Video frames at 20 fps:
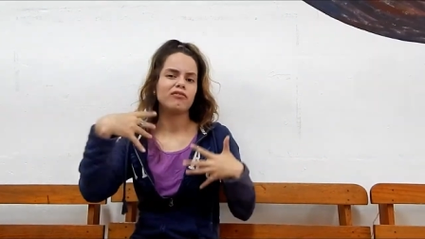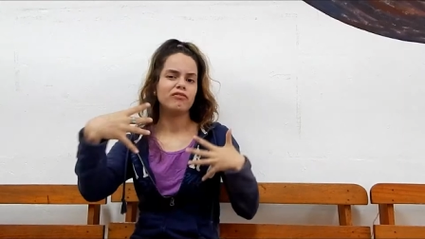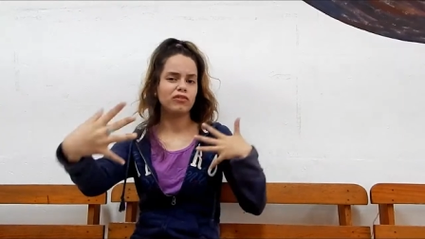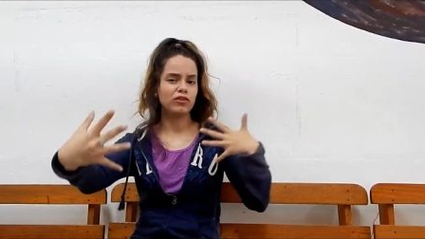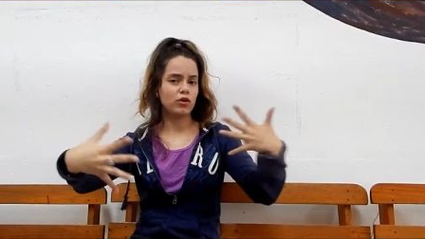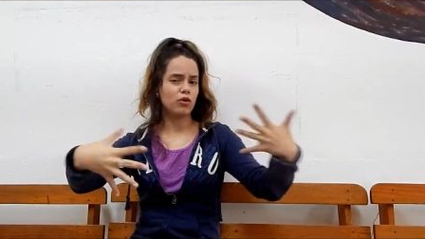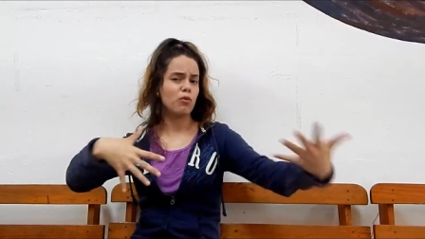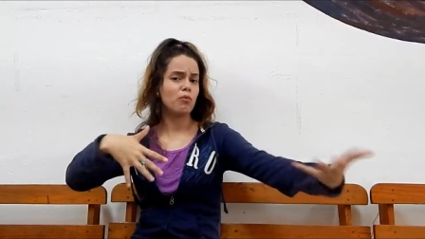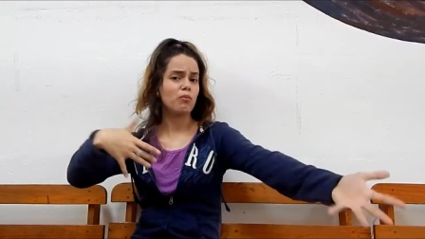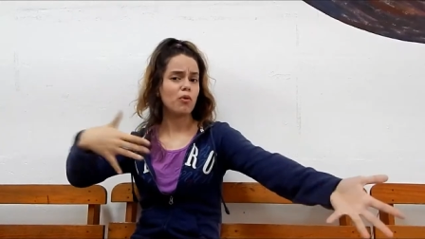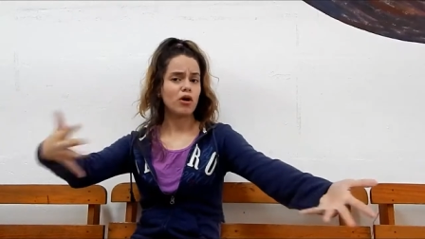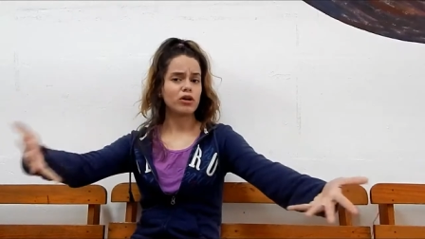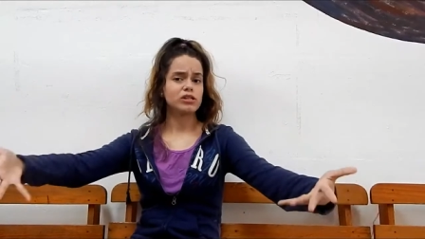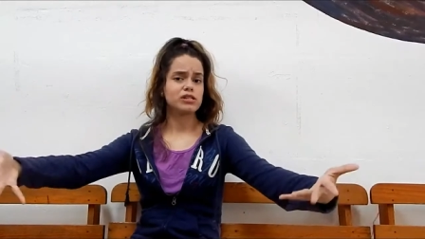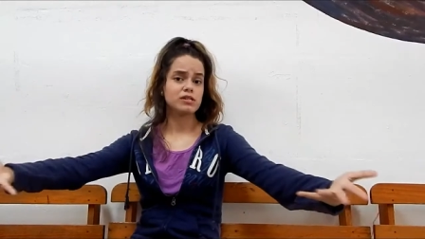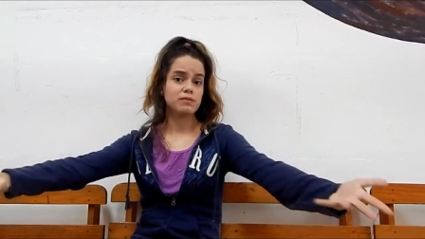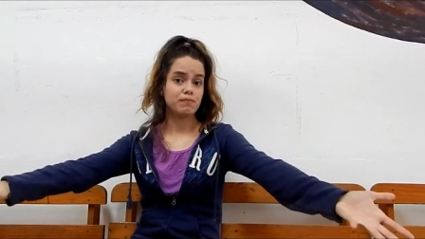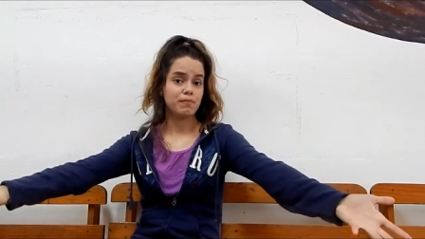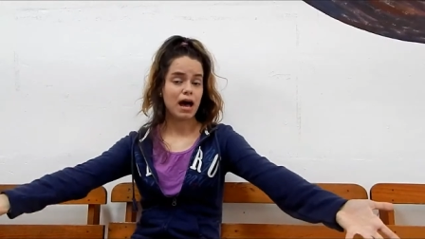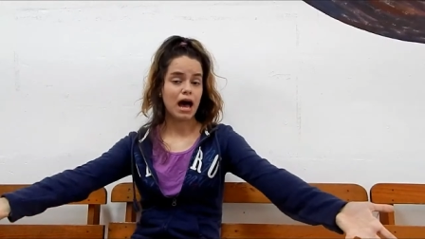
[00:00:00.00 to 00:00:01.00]
few
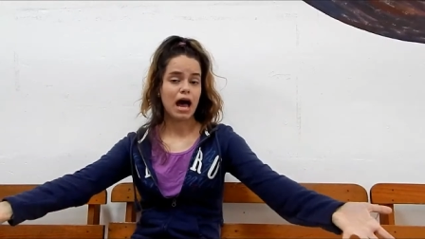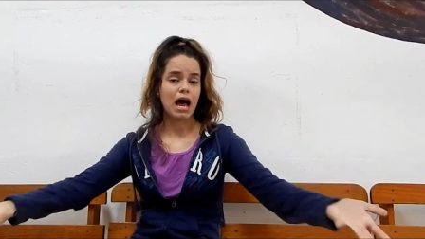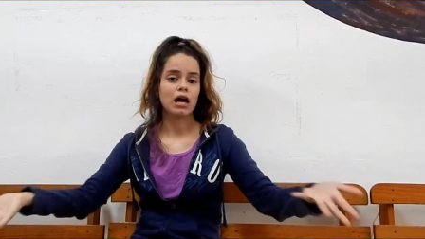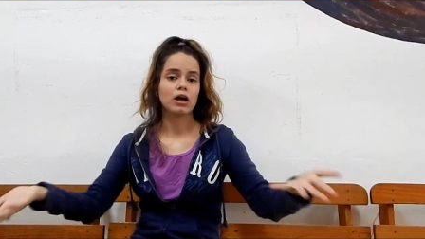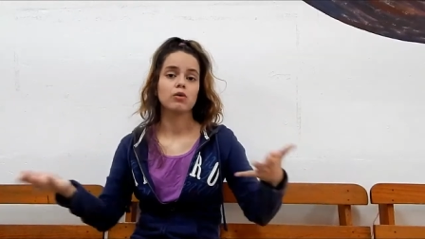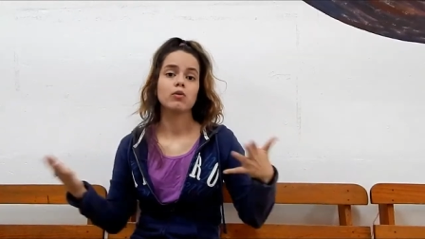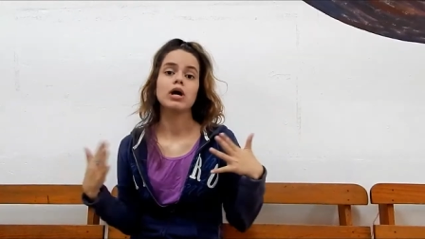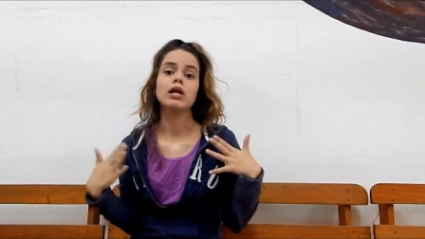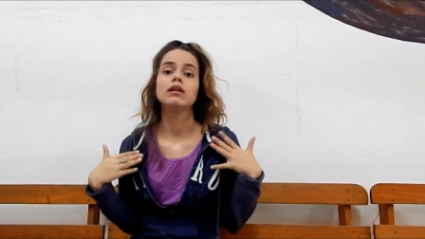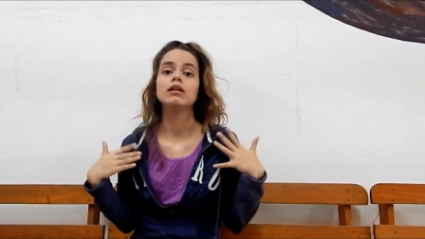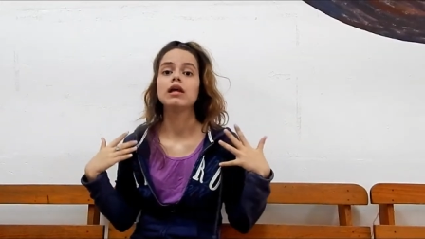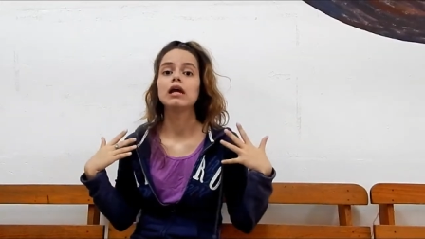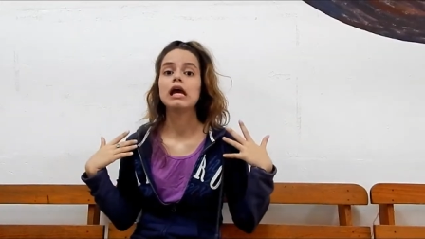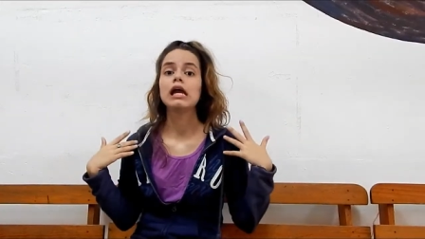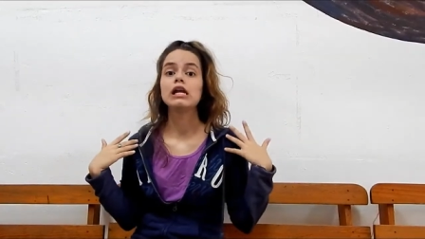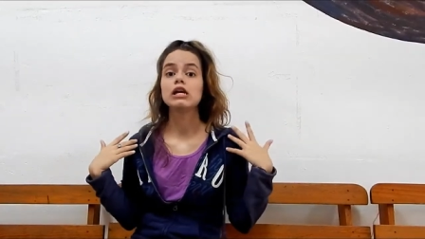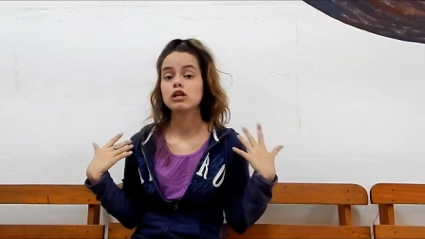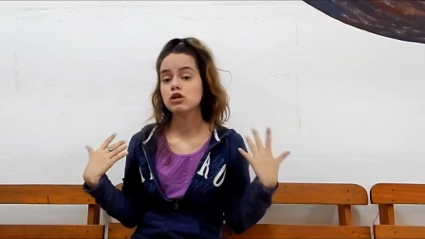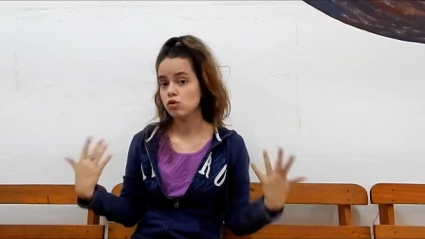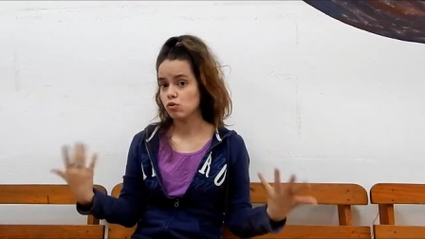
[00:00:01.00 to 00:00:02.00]
months back when the
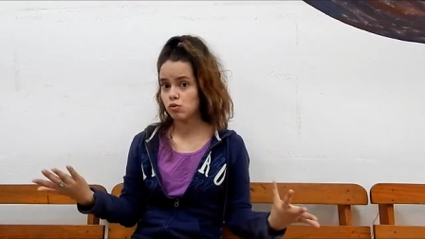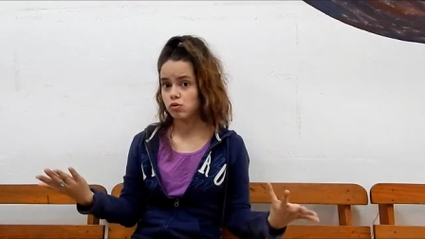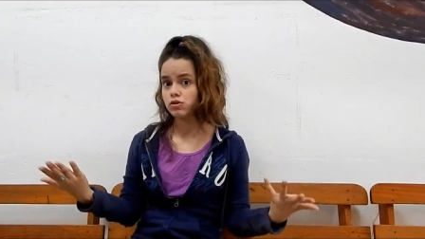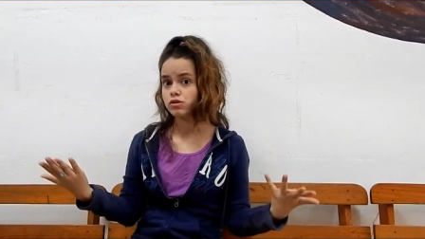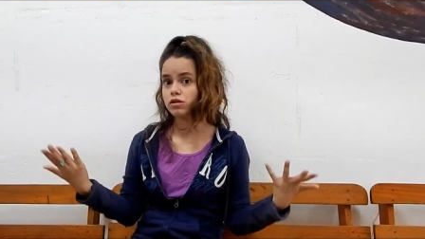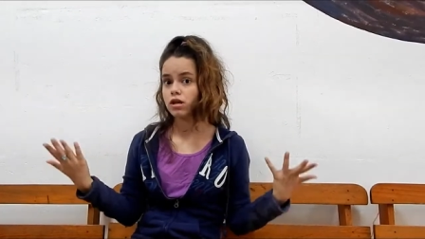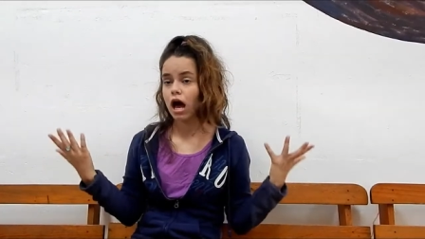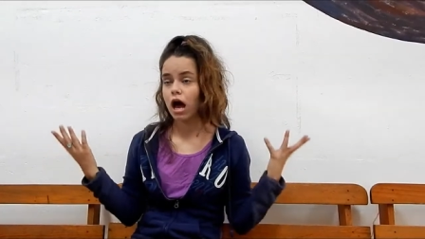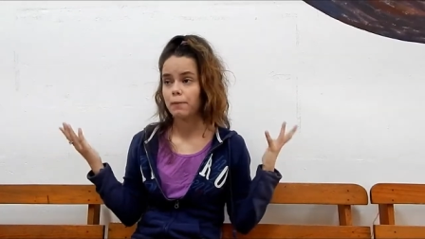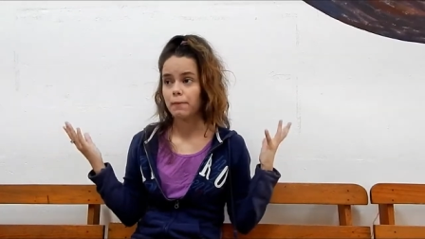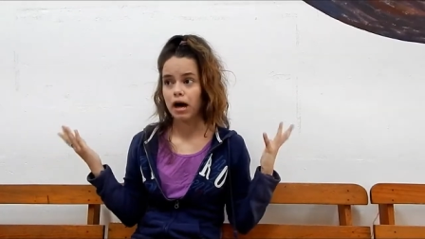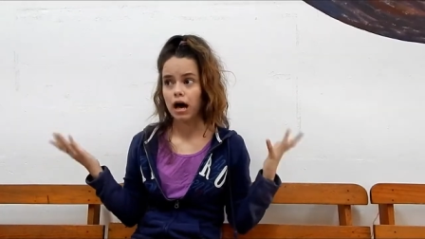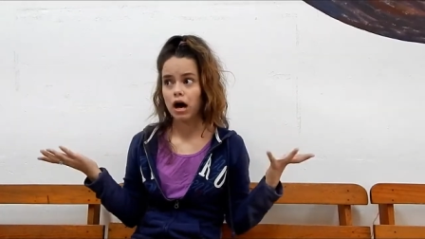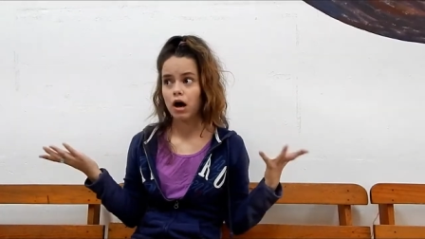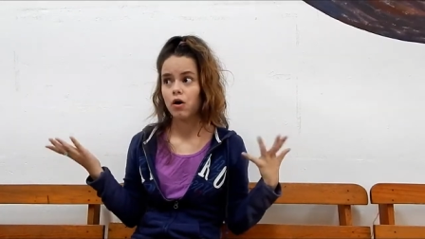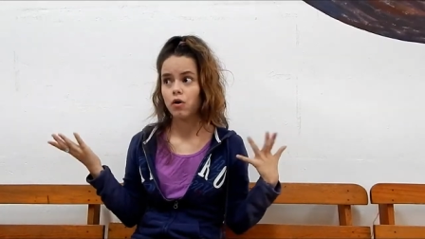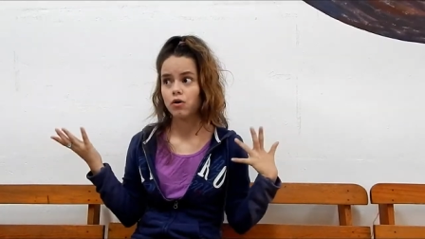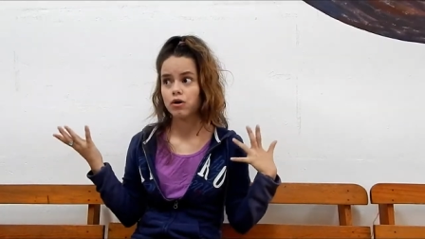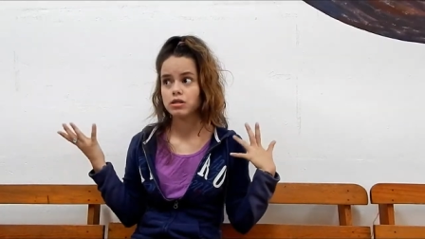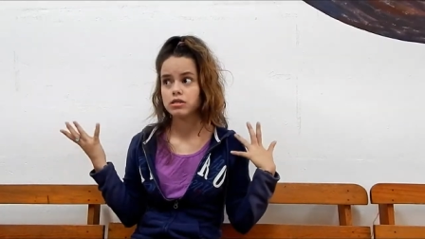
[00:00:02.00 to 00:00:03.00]
news
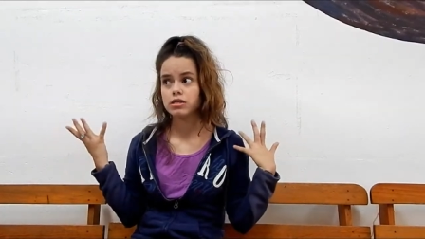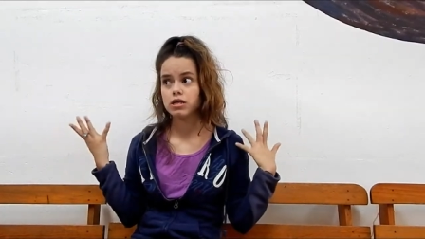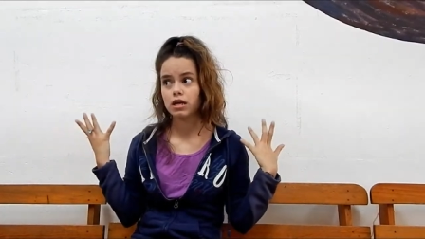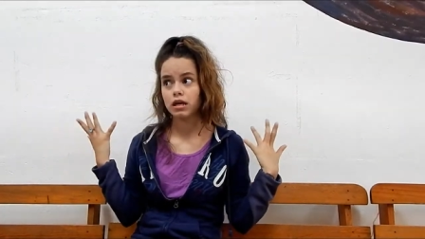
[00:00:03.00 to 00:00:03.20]
about